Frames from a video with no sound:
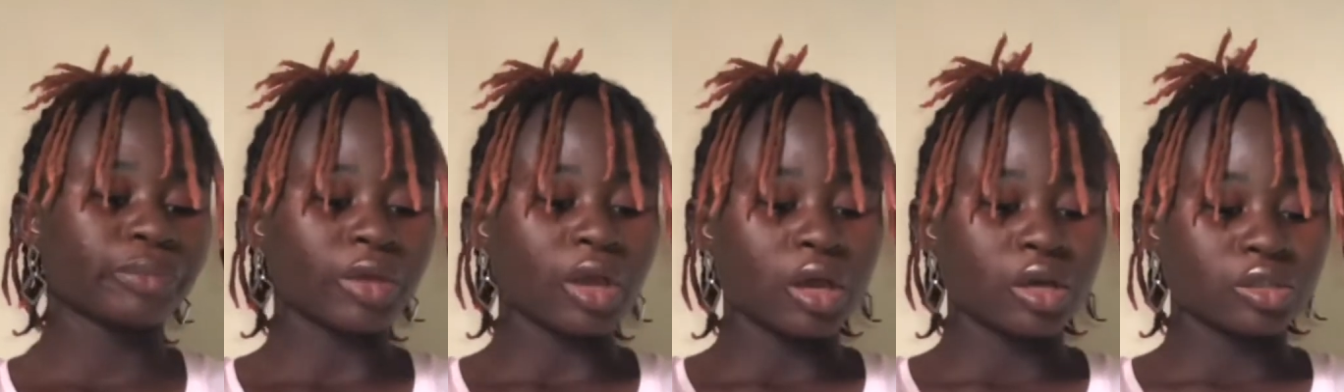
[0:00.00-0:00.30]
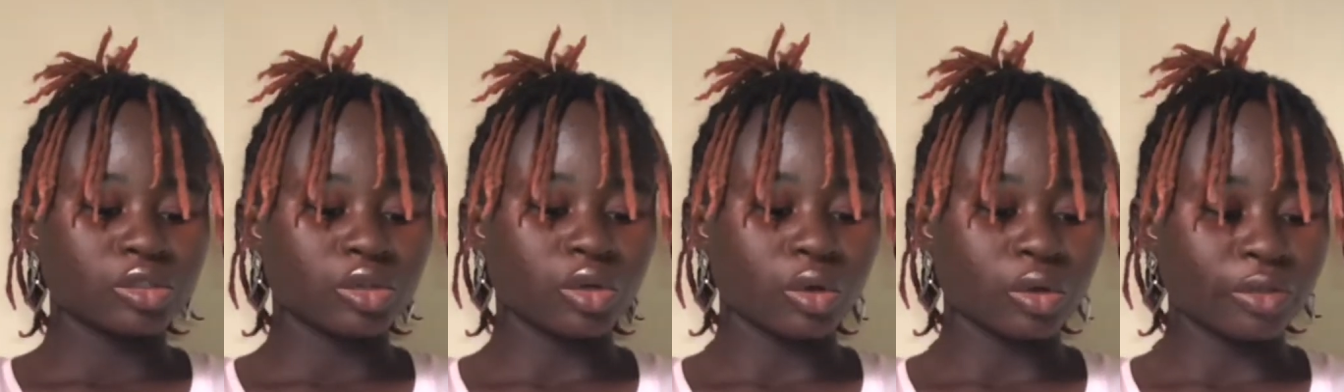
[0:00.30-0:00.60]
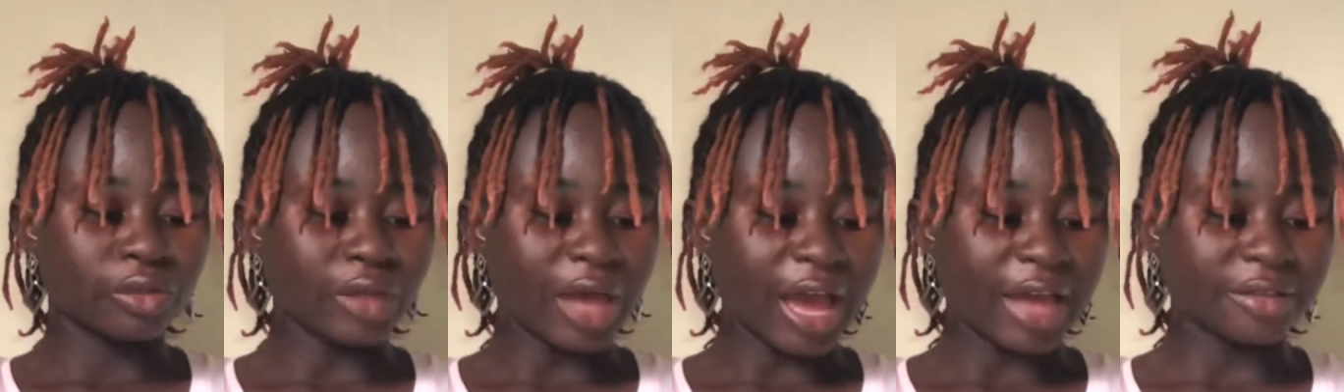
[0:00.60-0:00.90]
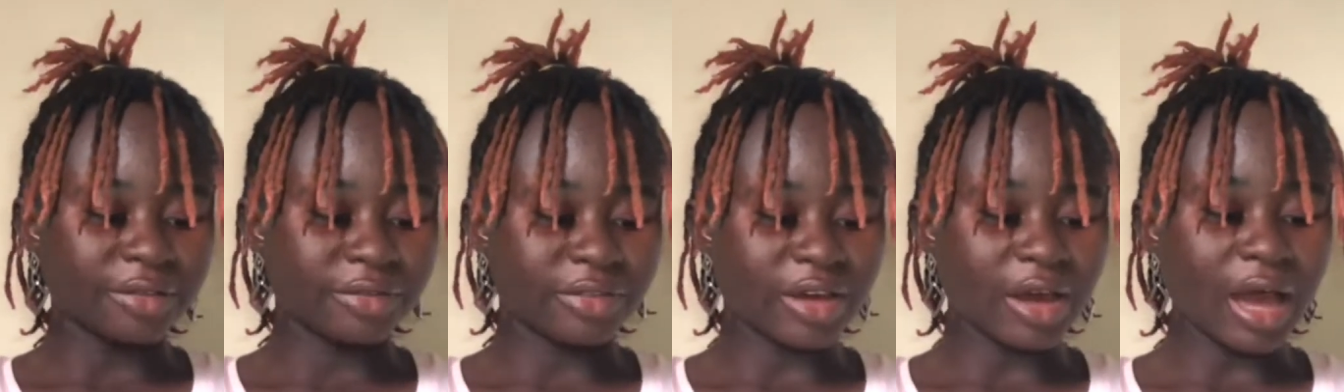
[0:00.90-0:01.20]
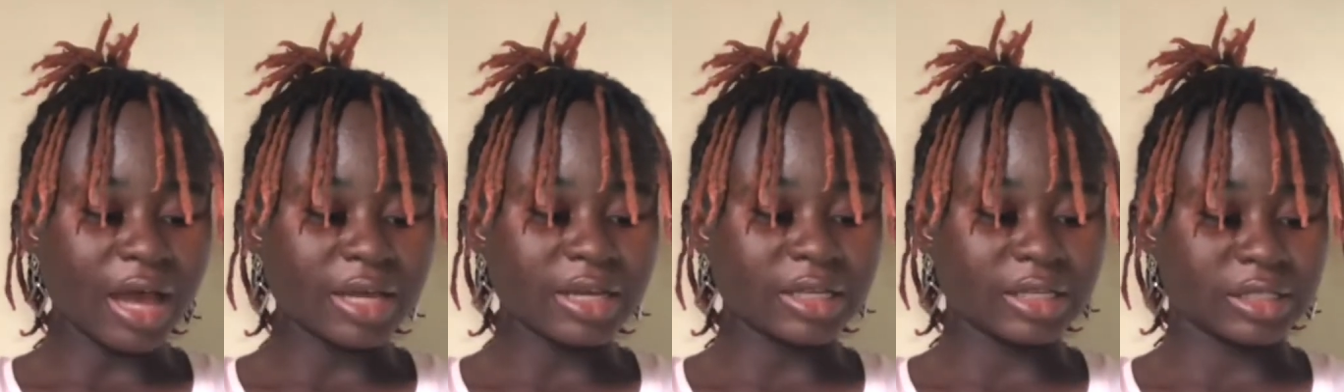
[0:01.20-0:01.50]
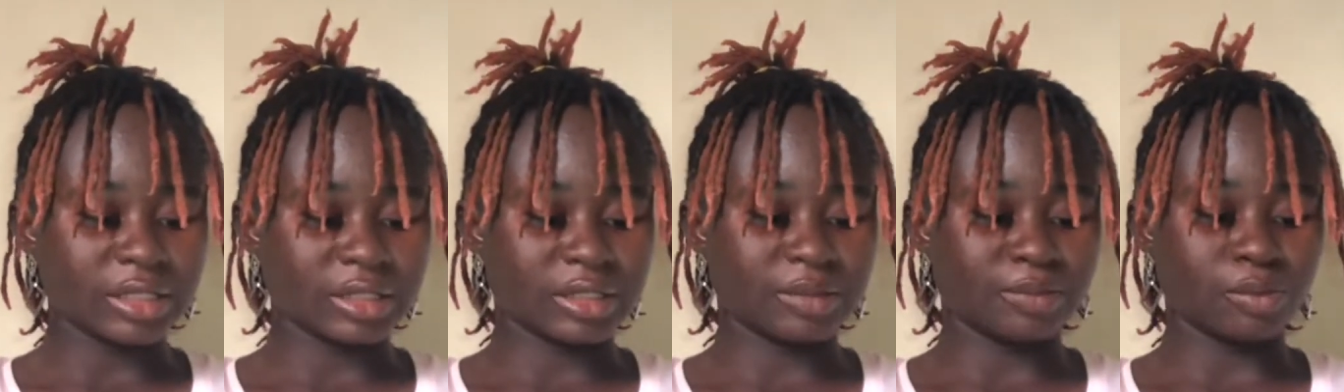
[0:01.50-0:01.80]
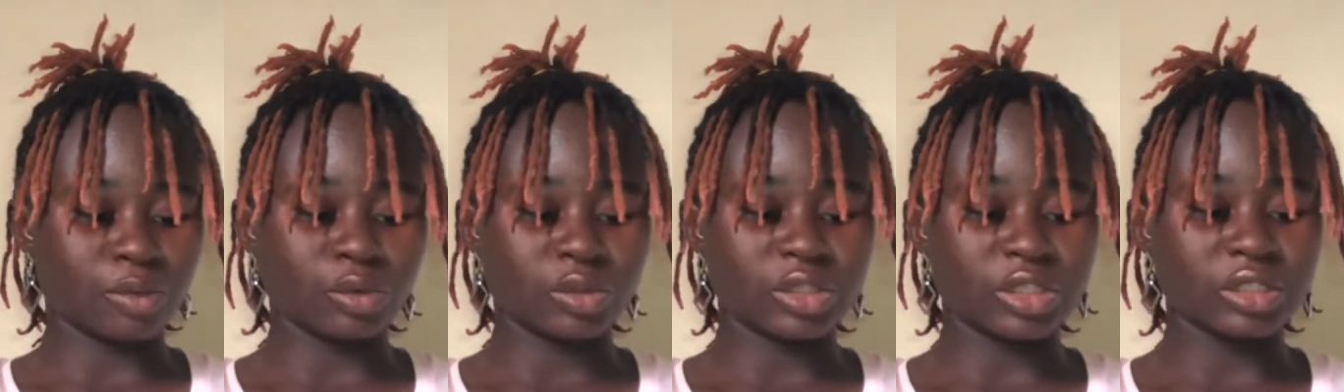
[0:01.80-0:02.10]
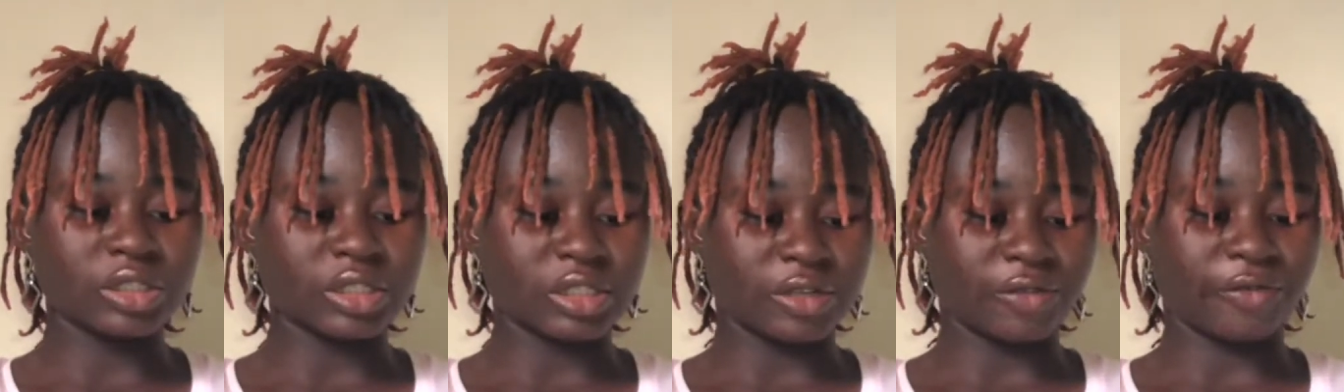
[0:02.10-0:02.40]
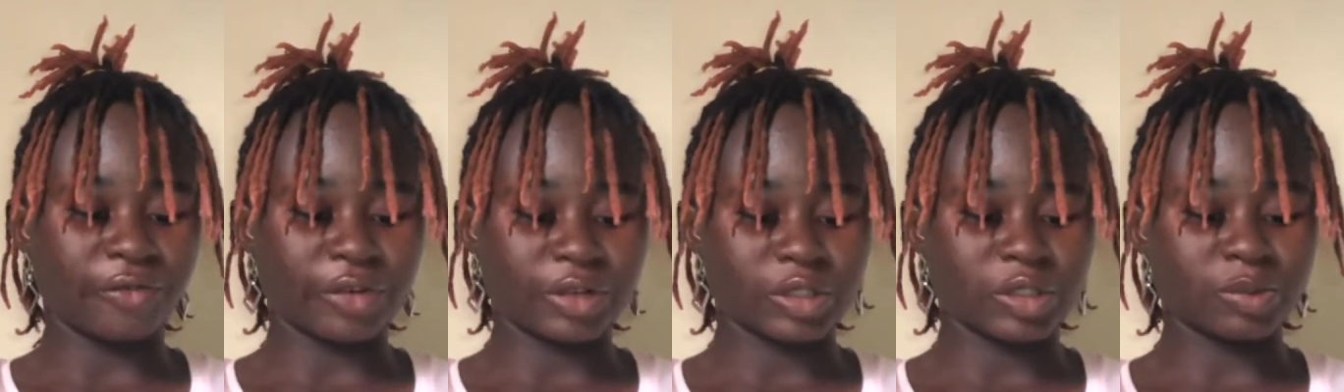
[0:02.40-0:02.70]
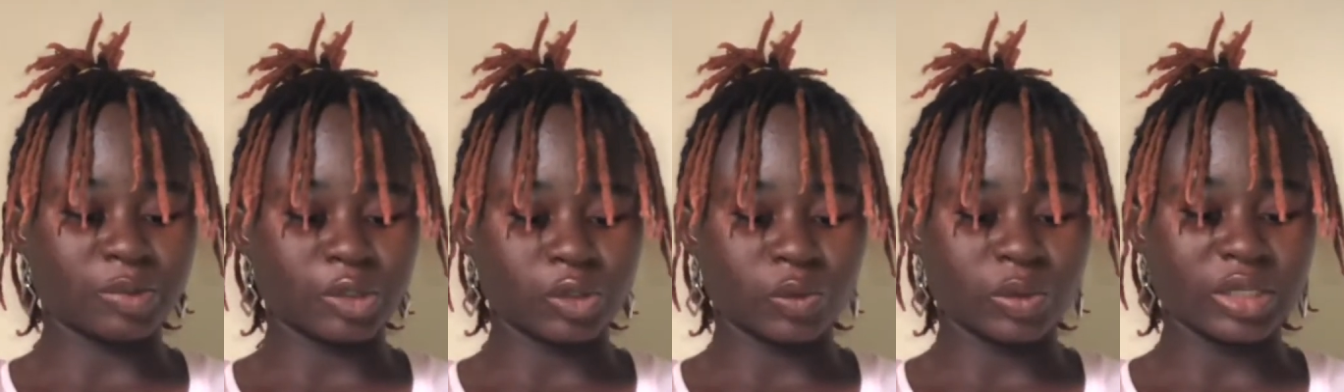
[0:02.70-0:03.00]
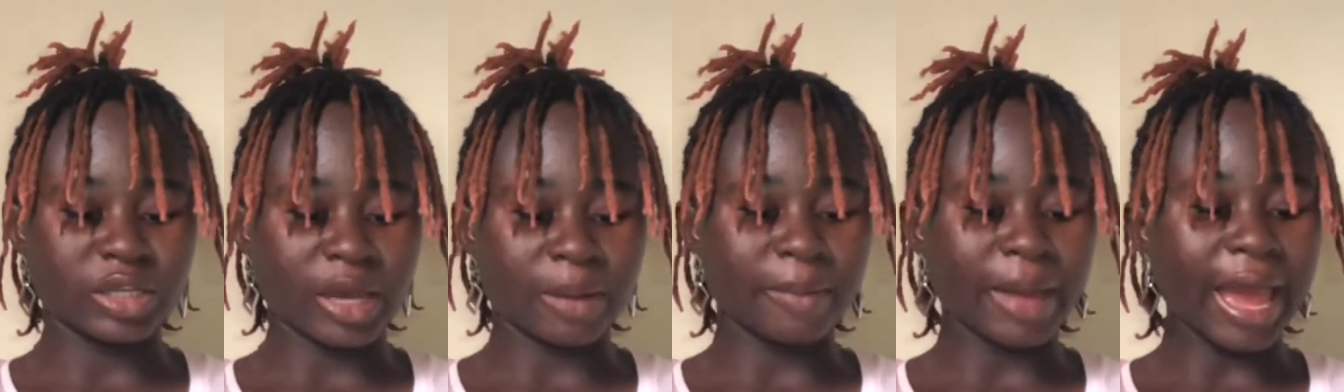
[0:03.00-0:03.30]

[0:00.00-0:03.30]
So that is mostly the difference between them.